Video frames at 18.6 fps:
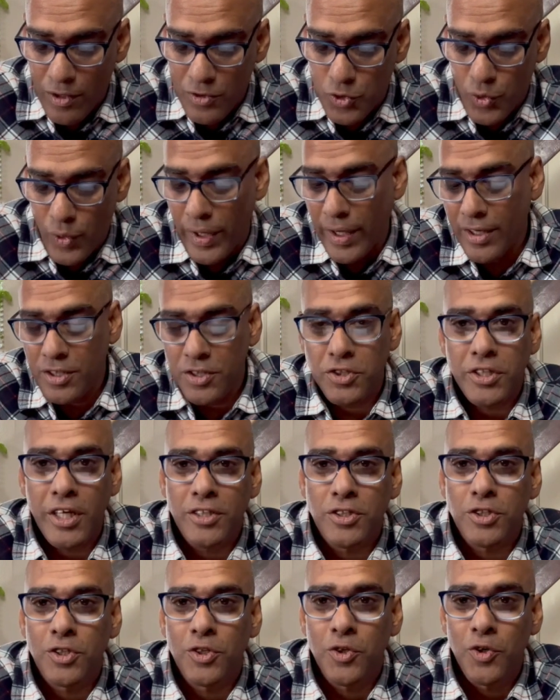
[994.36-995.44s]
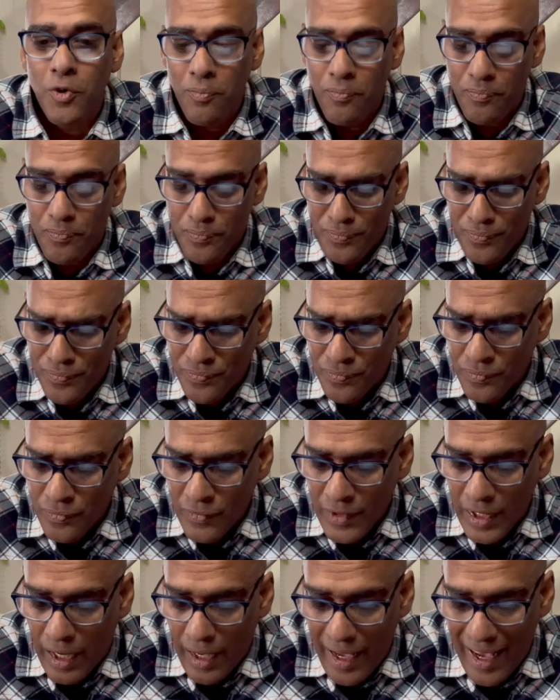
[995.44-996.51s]
Surekha's test group,
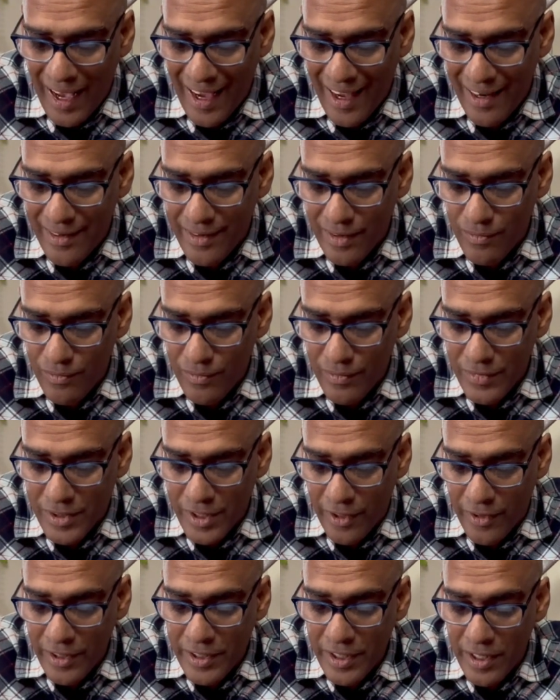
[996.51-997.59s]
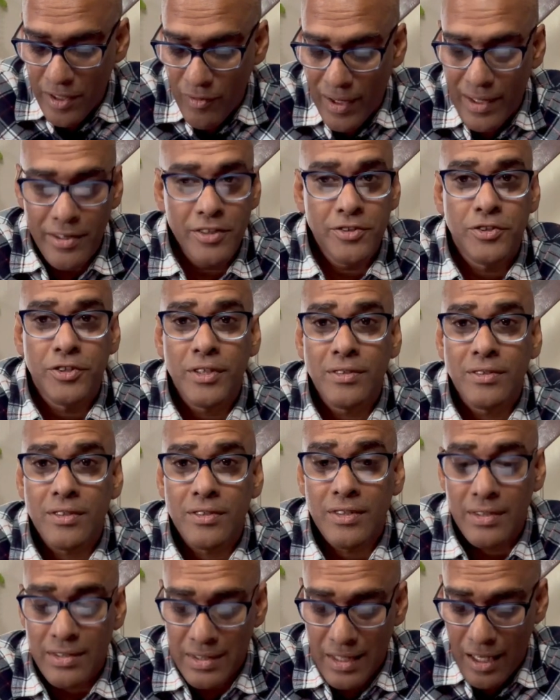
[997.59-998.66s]
and territory one is
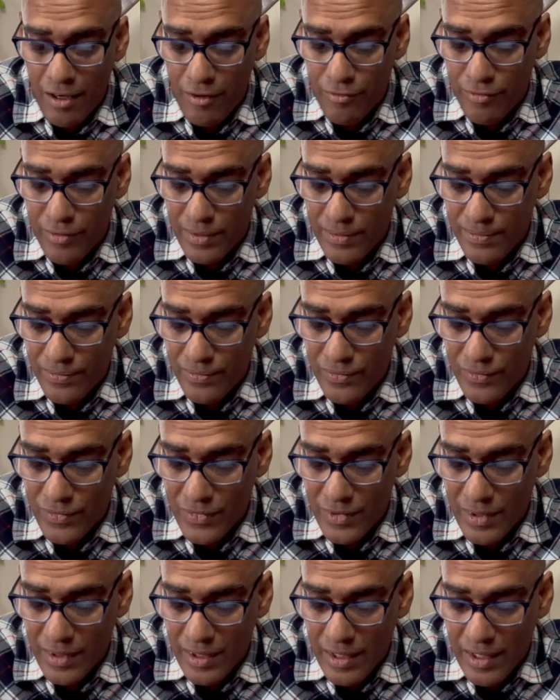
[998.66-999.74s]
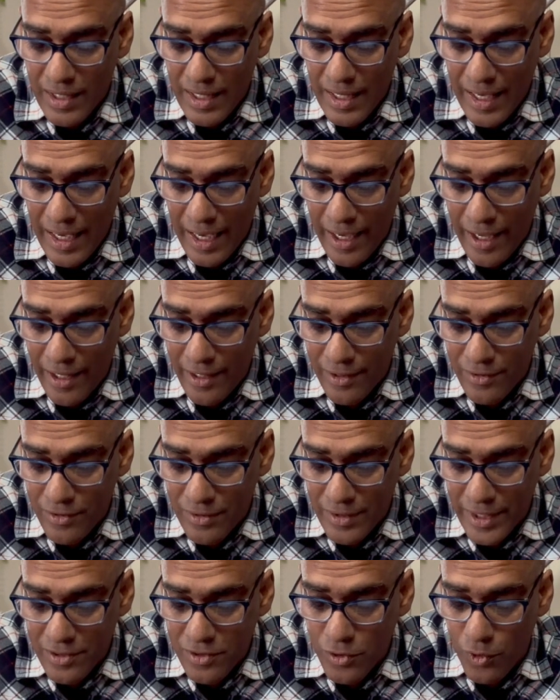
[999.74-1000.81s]
Jesus's love. And
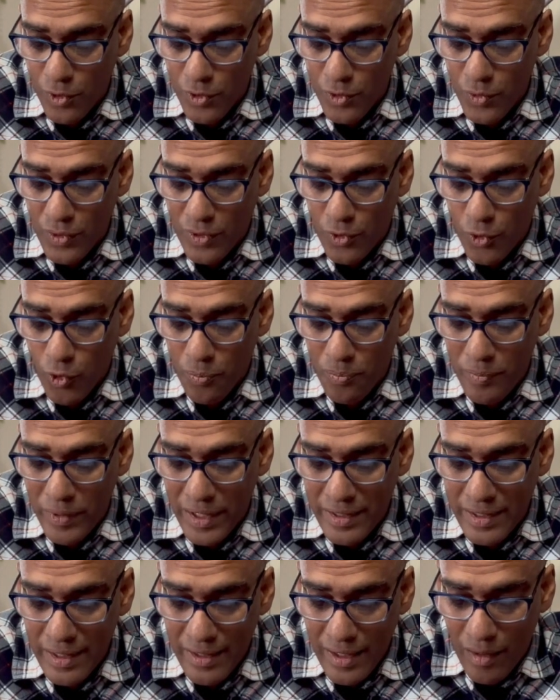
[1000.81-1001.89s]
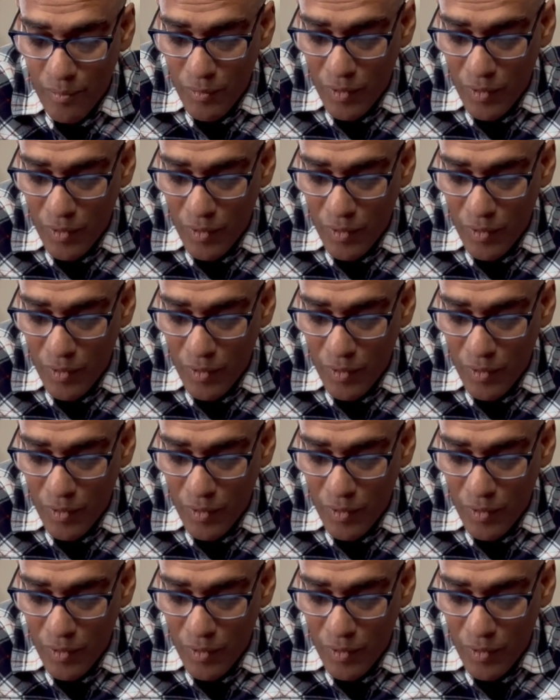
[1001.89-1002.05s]
let's go to group meeting number